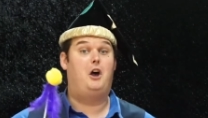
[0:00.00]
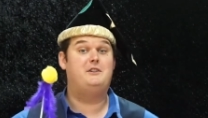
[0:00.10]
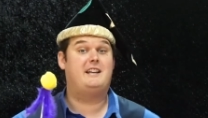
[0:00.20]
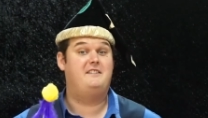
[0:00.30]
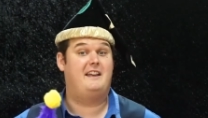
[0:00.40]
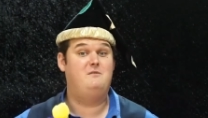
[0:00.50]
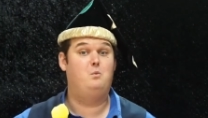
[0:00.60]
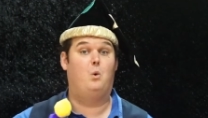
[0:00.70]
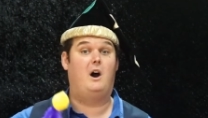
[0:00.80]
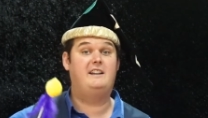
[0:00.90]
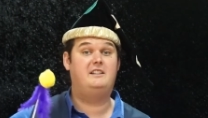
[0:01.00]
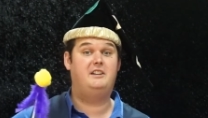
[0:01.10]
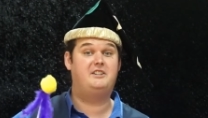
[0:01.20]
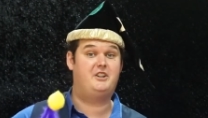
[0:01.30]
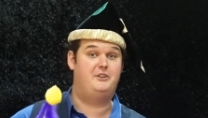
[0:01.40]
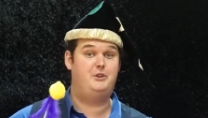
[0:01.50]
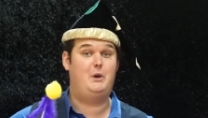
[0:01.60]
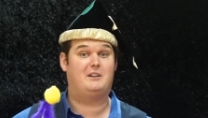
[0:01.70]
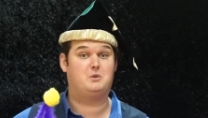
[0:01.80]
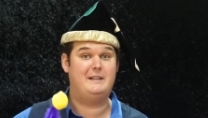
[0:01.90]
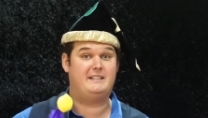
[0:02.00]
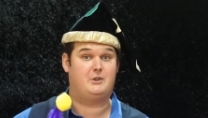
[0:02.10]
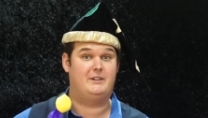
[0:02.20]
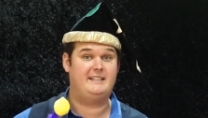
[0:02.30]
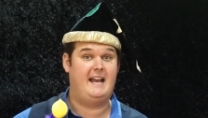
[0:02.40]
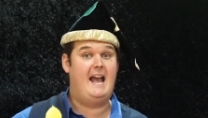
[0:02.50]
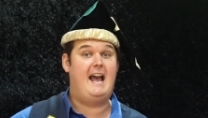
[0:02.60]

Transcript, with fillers: Okay then, why don't I show you a quick trick